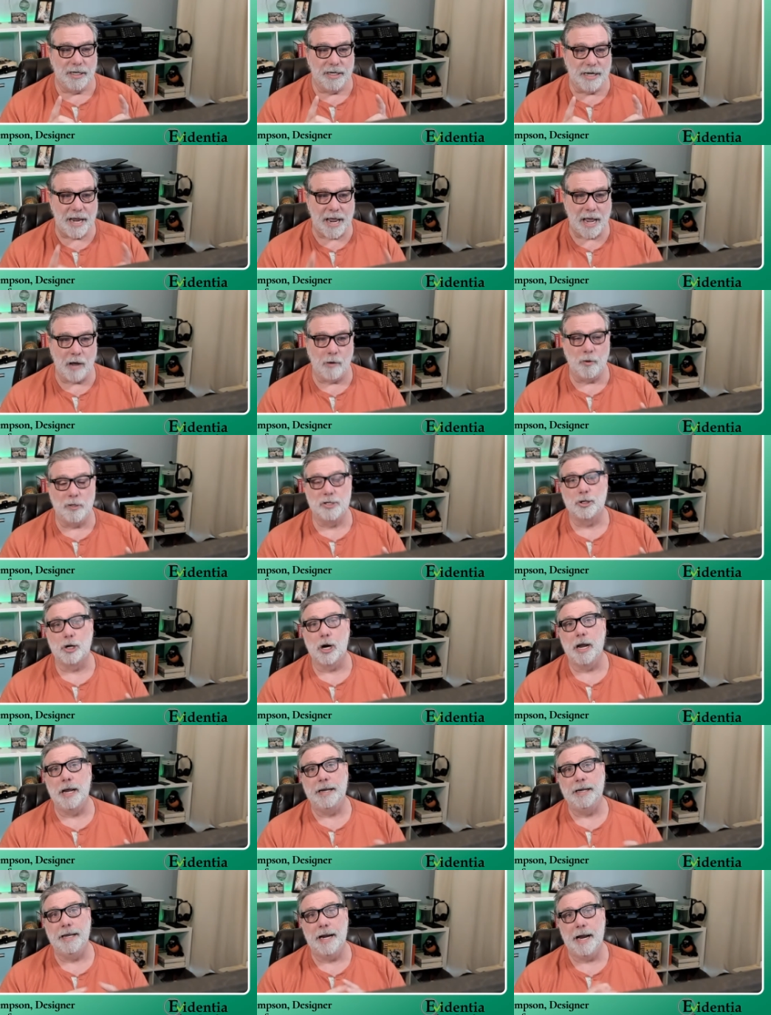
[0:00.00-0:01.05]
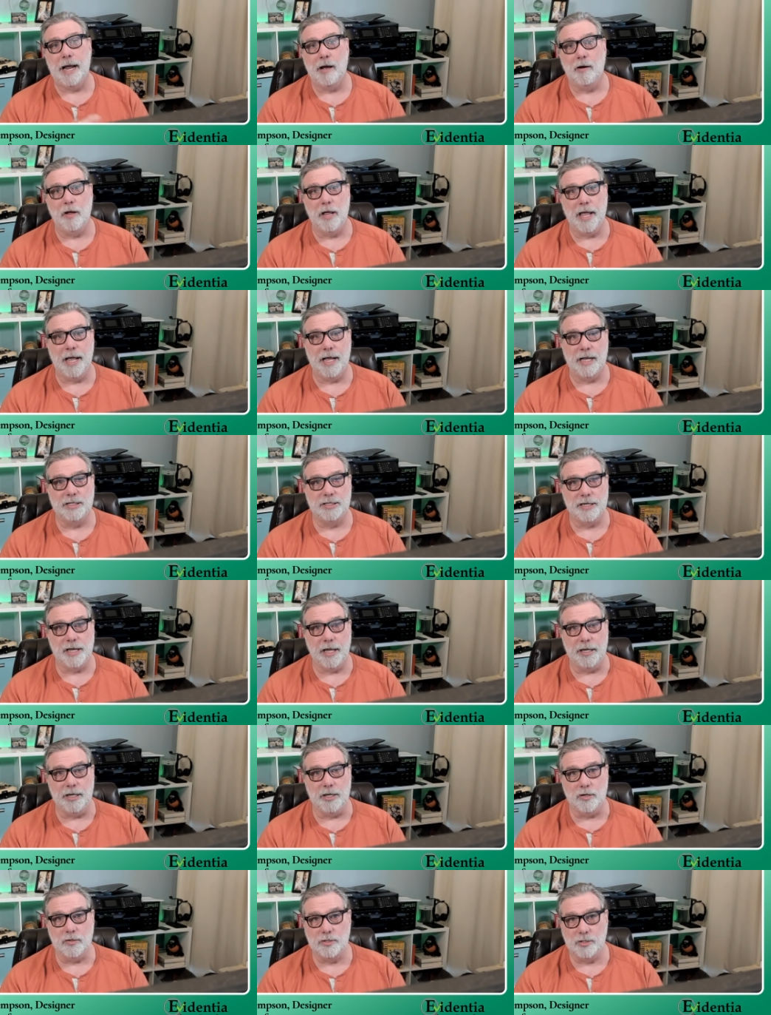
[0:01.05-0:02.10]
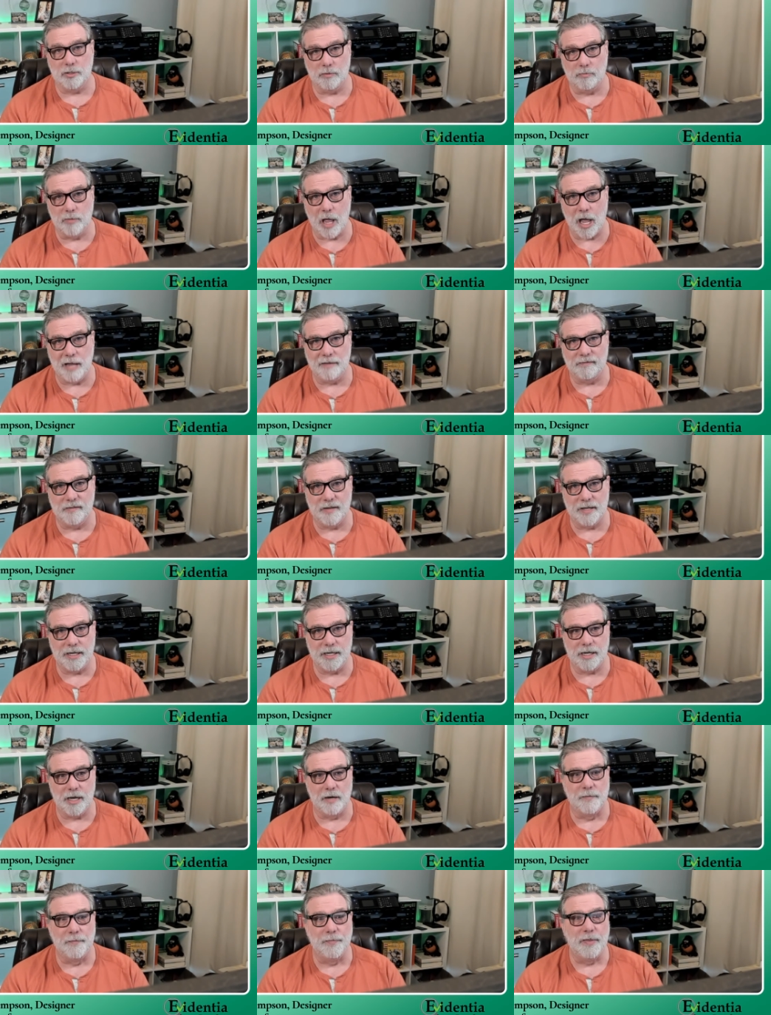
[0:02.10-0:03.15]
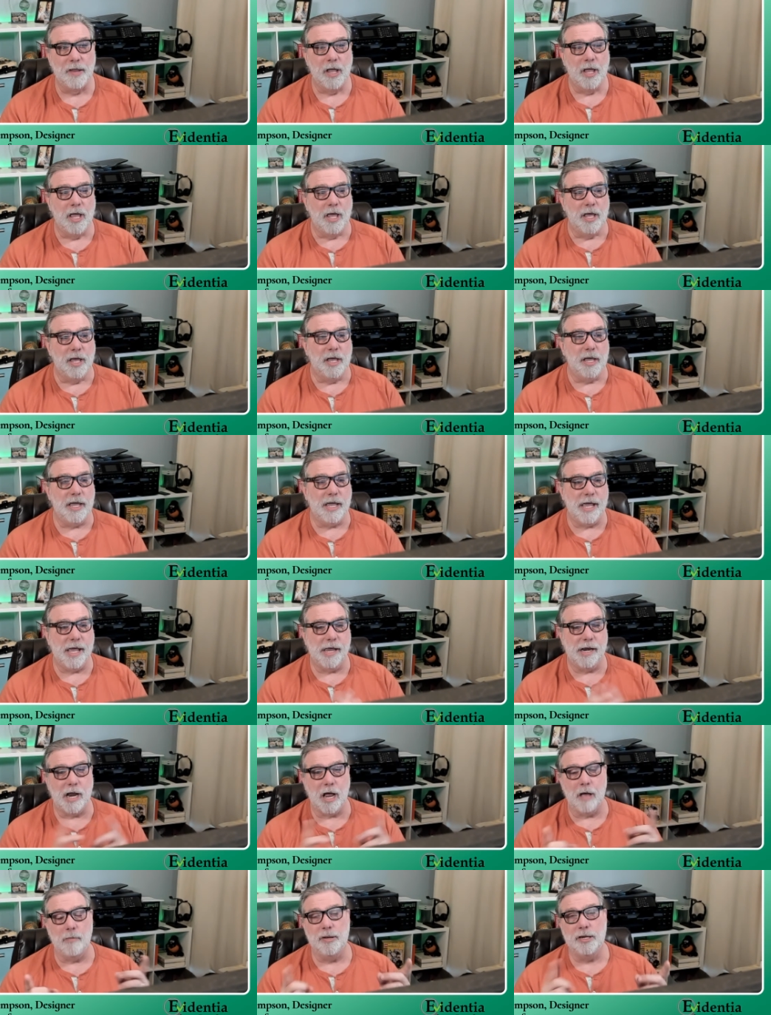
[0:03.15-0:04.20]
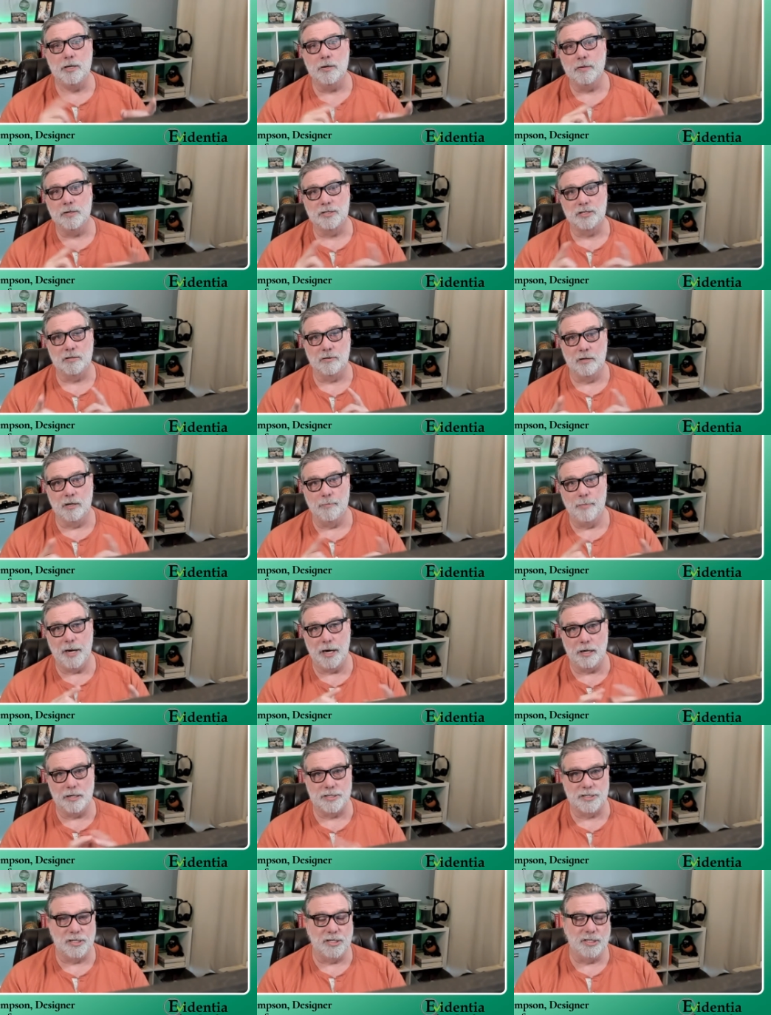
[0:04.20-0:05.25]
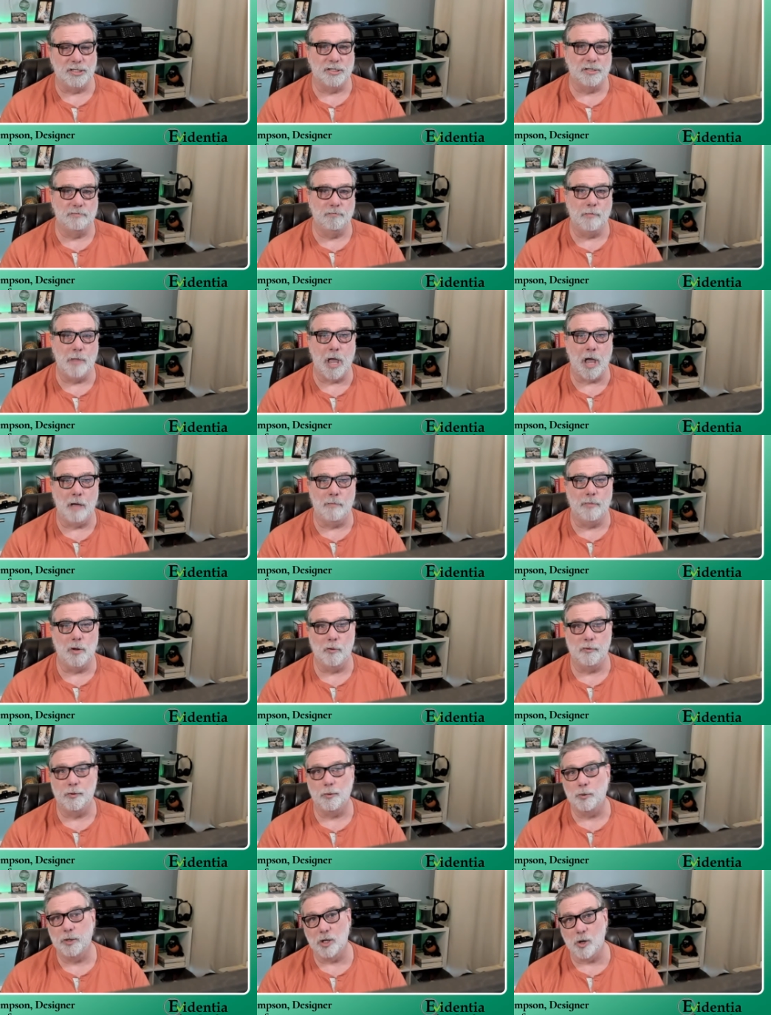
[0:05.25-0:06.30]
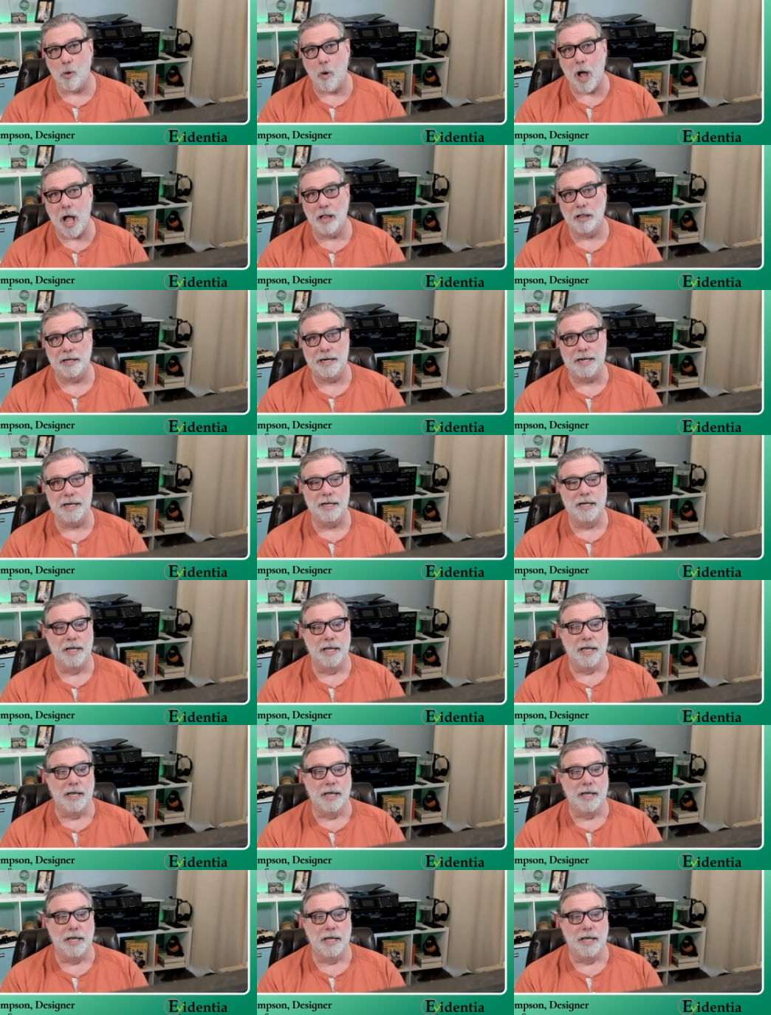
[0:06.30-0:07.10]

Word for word: Now we're trying it out as a YouTube live video, and I'll be doing some comparisons uh, both with the quality